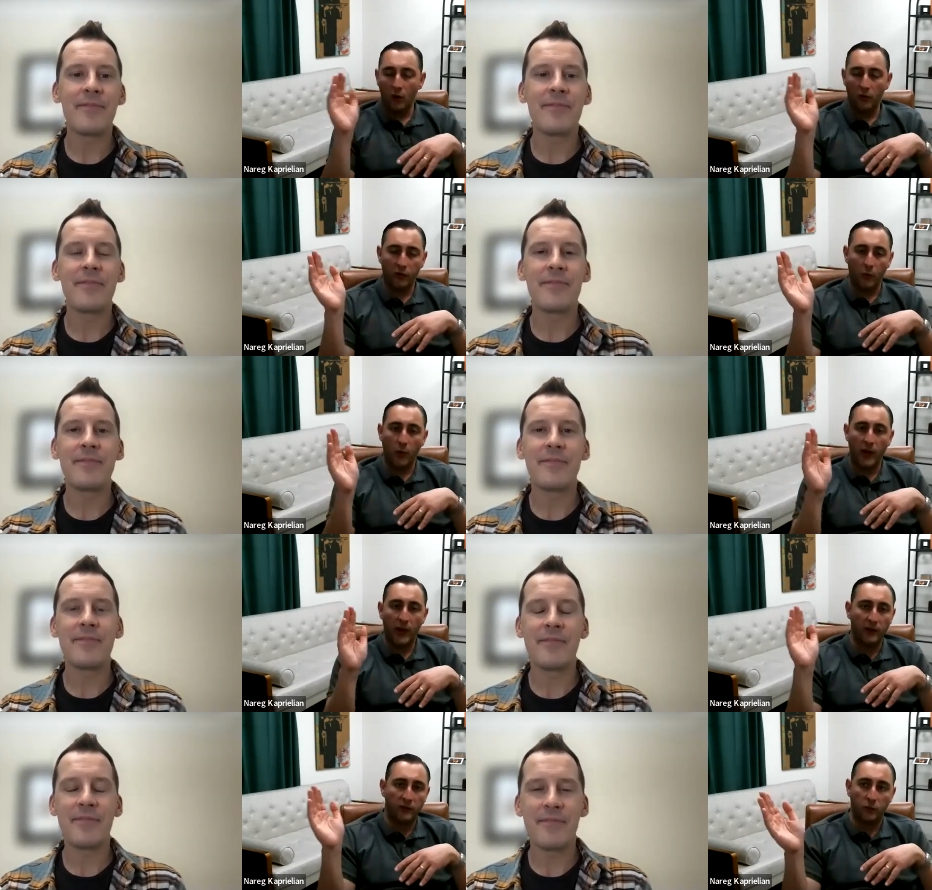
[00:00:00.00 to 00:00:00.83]
Speaker 1: all the
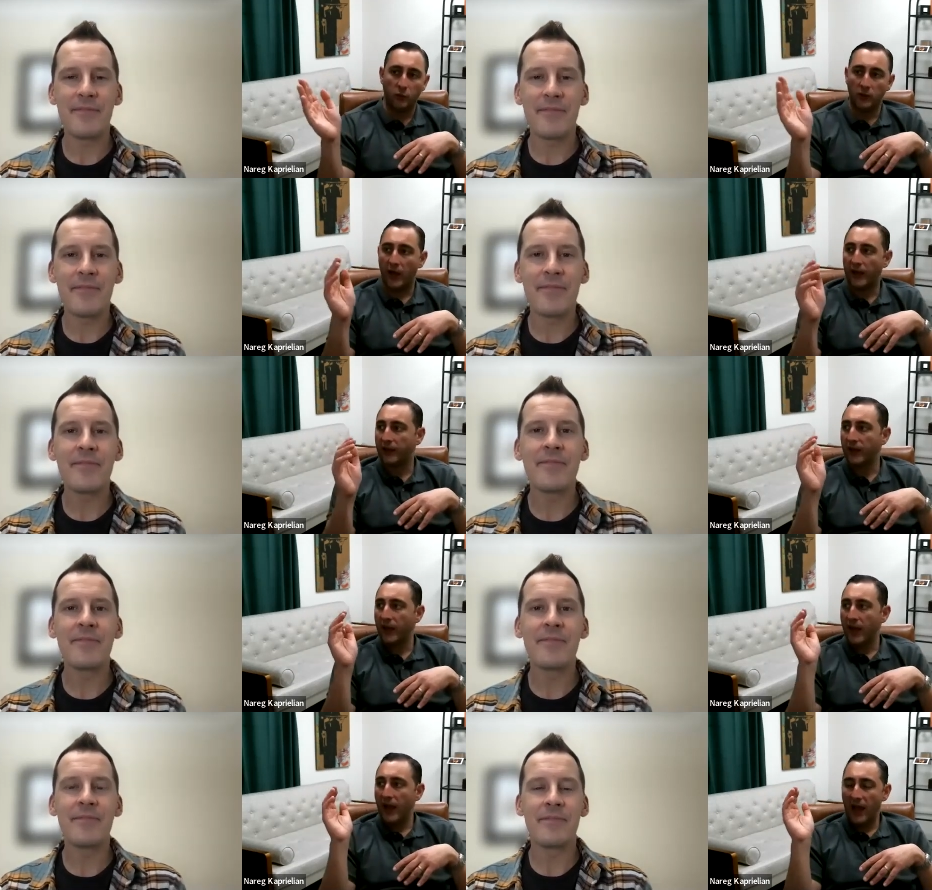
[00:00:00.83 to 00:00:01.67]
way to like,
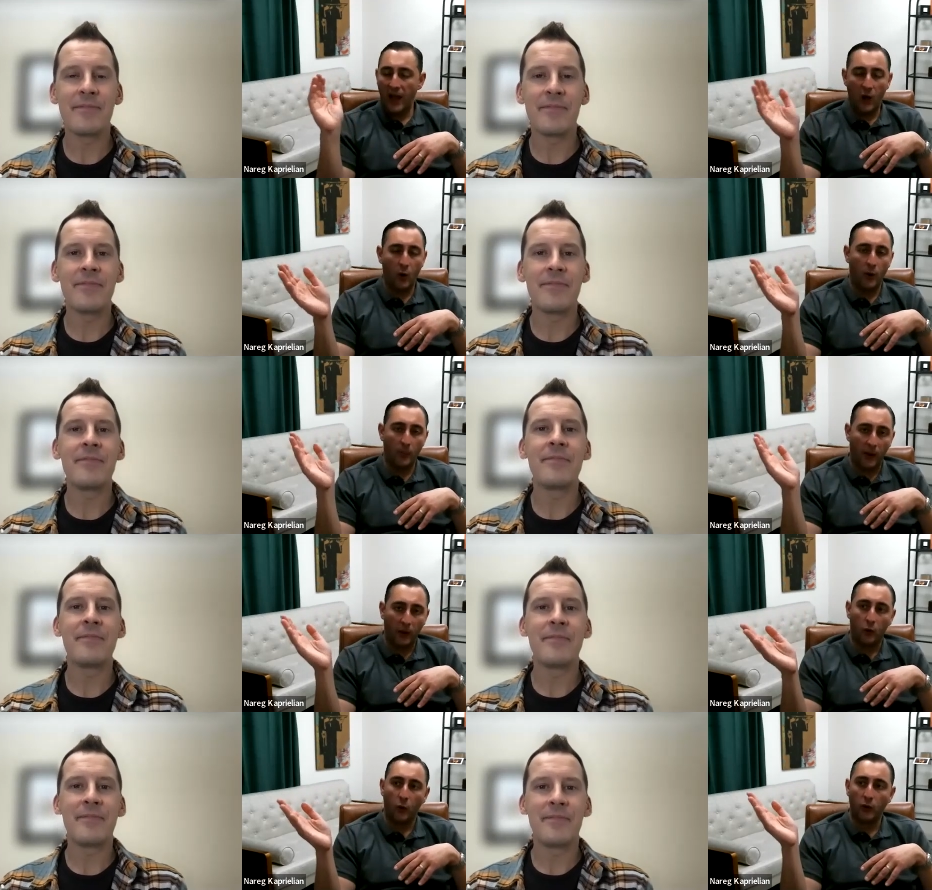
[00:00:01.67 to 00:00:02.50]
how am
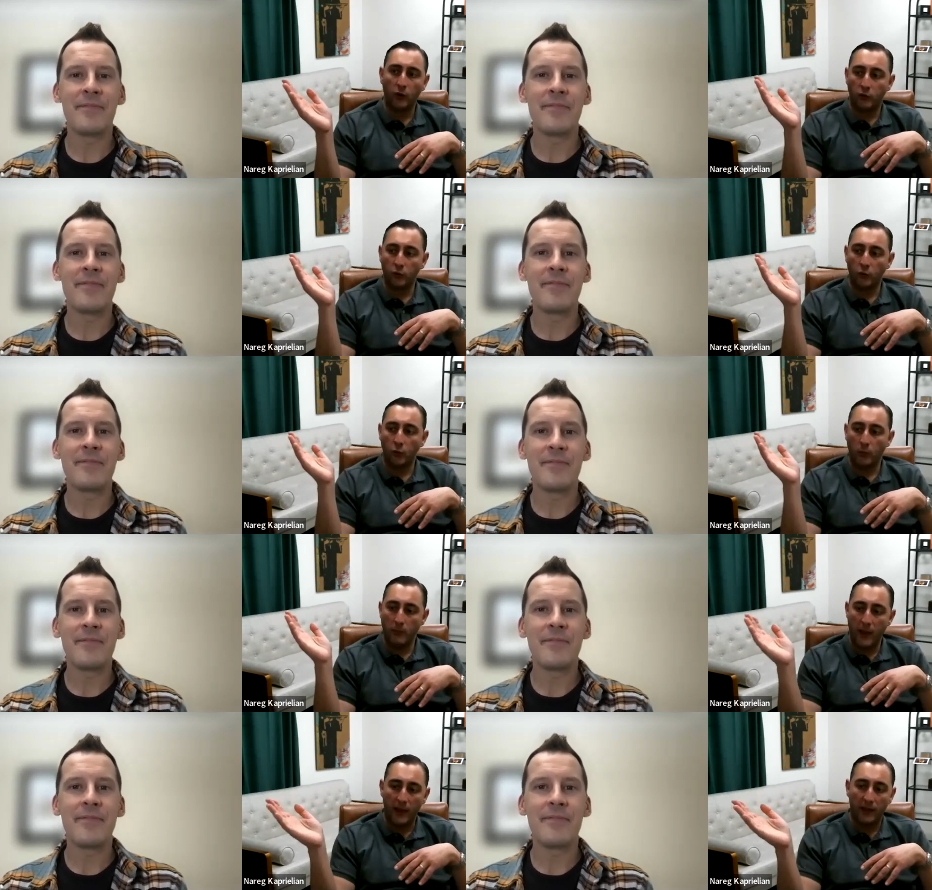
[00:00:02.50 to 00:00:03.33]
I going to
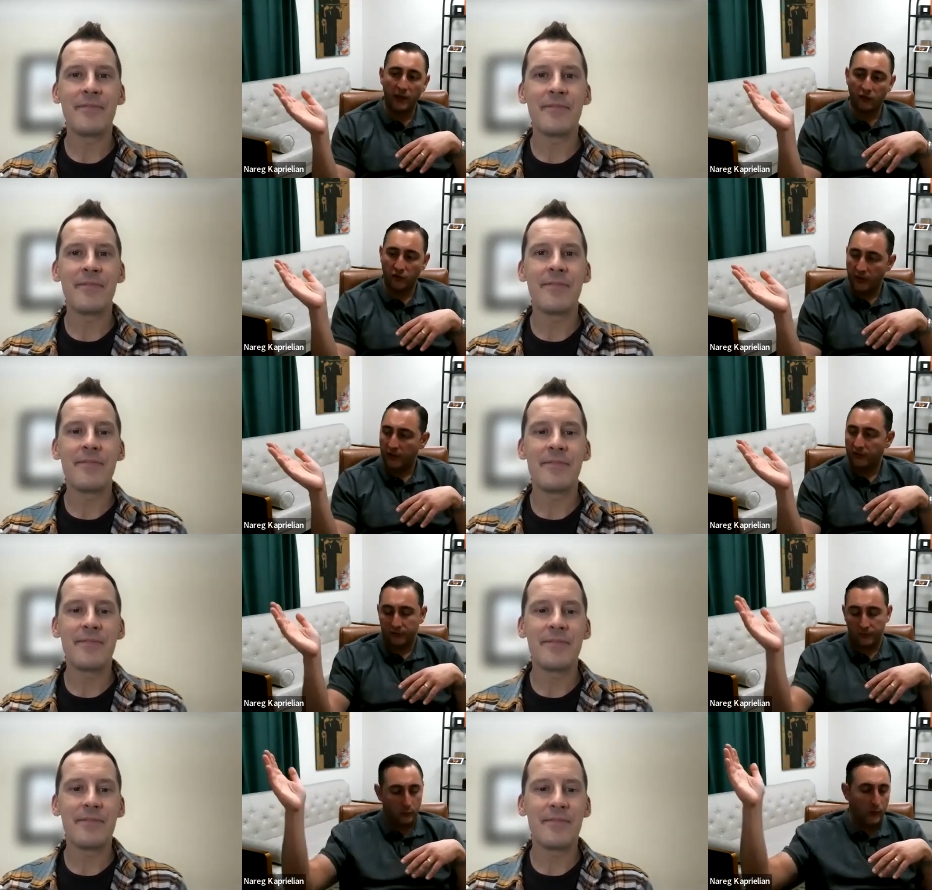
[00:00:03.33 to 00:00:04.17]
manage
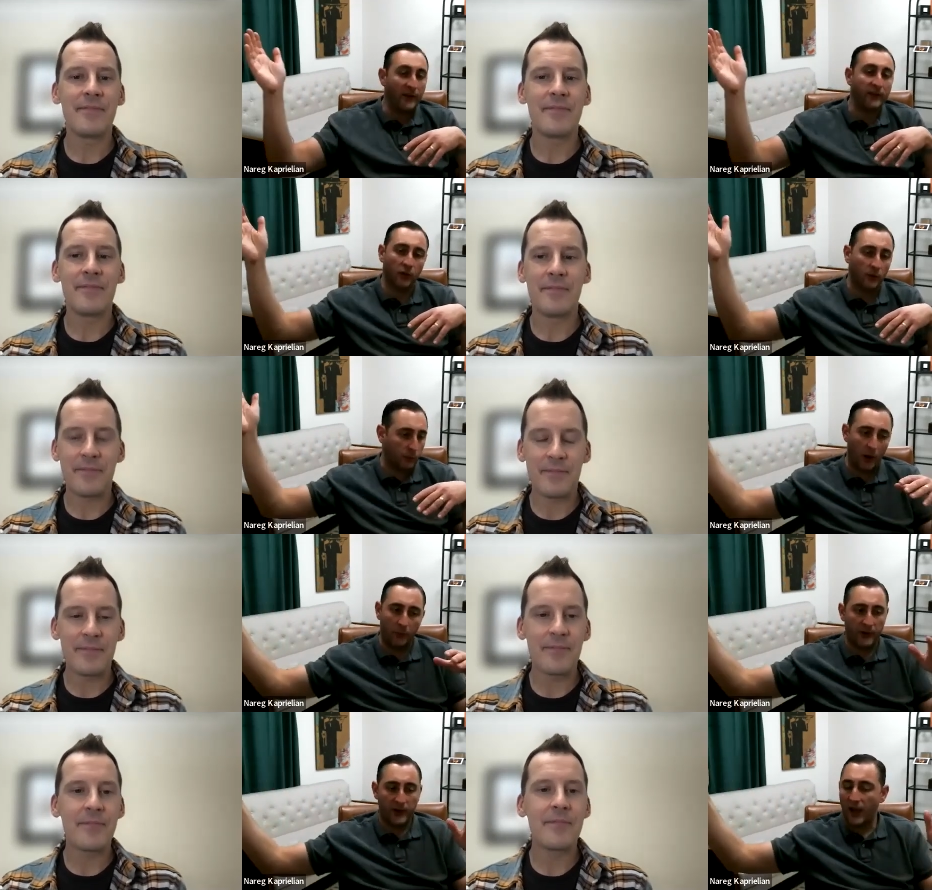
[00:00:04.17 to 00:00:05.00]
this rental
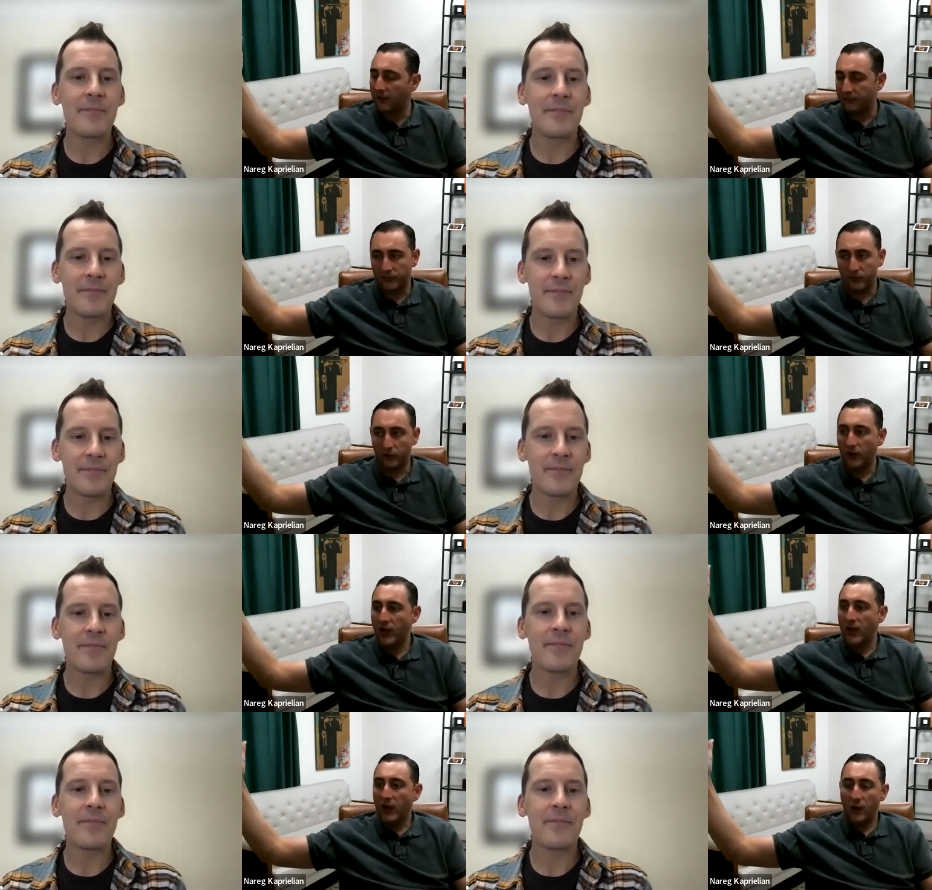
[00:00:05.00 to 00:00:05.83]
property after
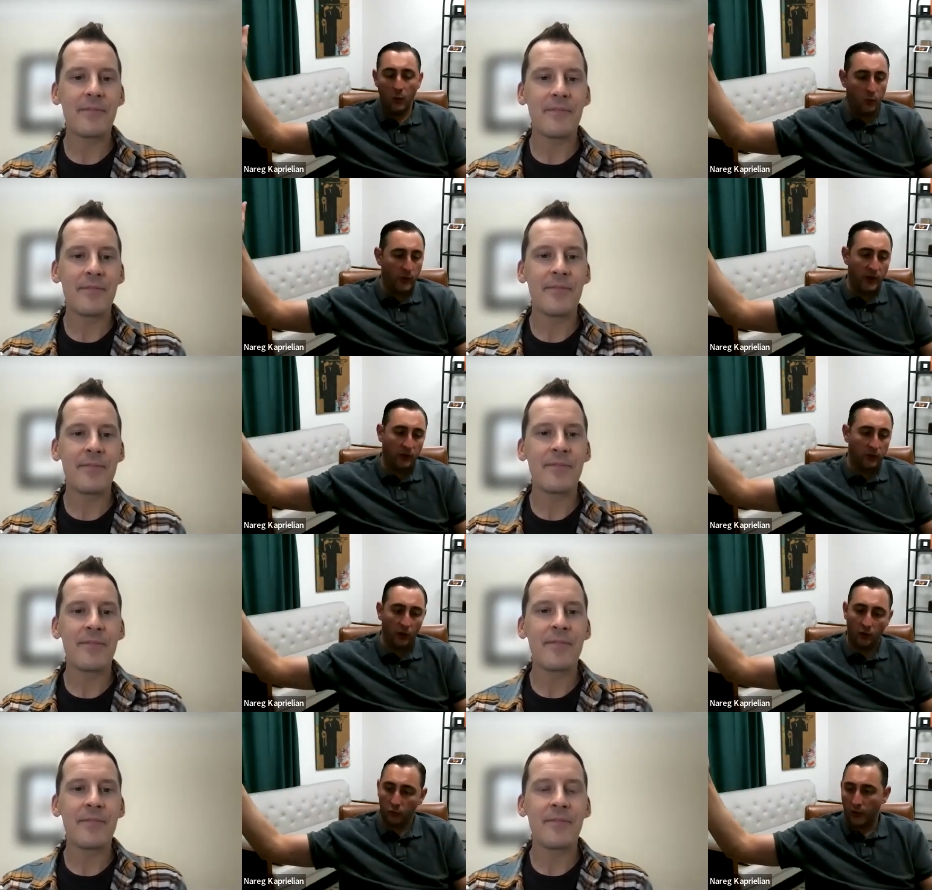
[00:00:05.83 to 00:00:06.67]
we
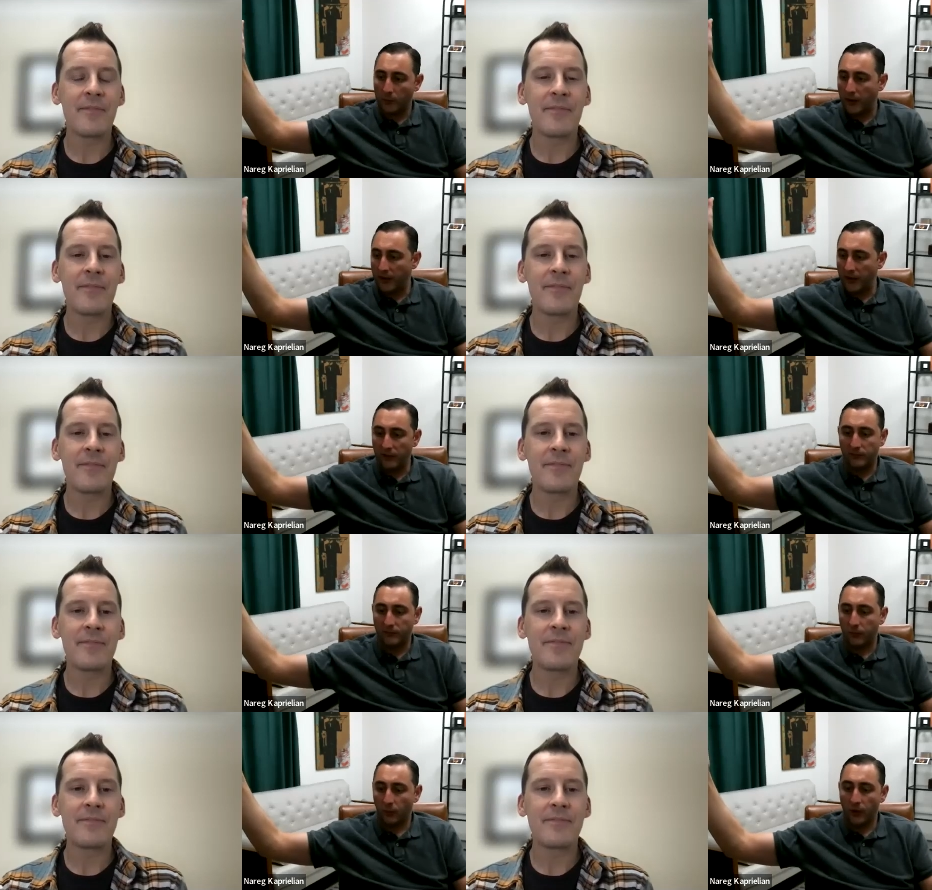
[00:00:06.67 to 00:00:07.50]
close? What am I in
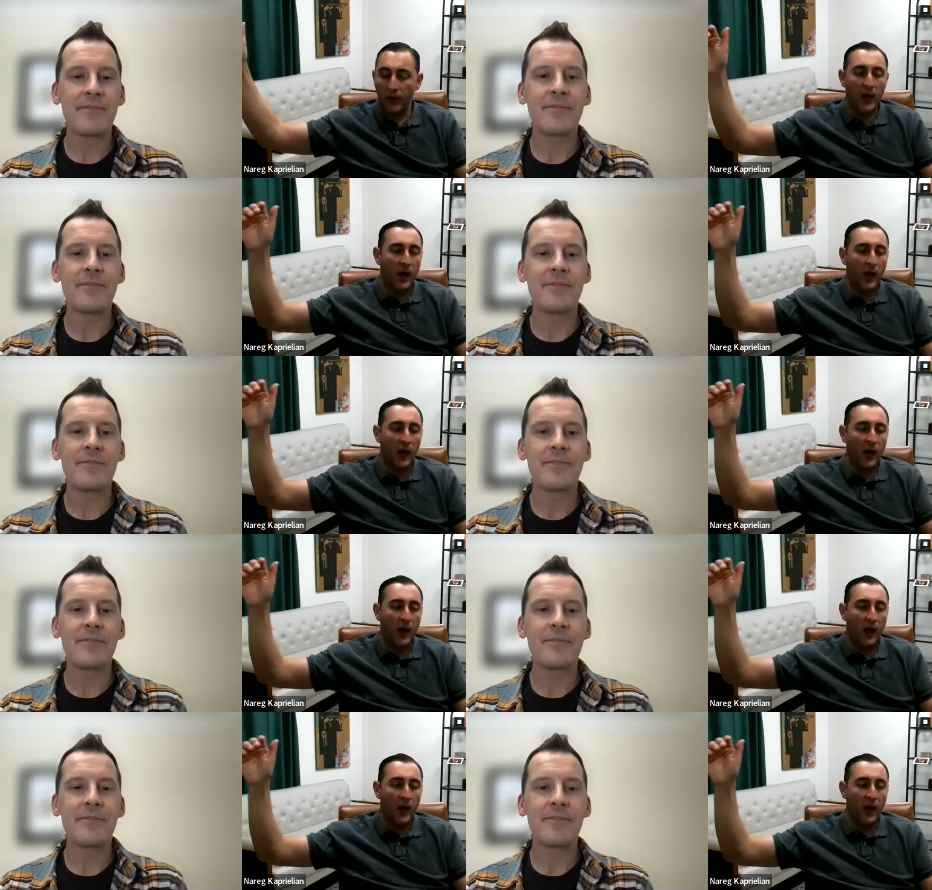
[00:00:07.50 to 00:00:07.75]
for?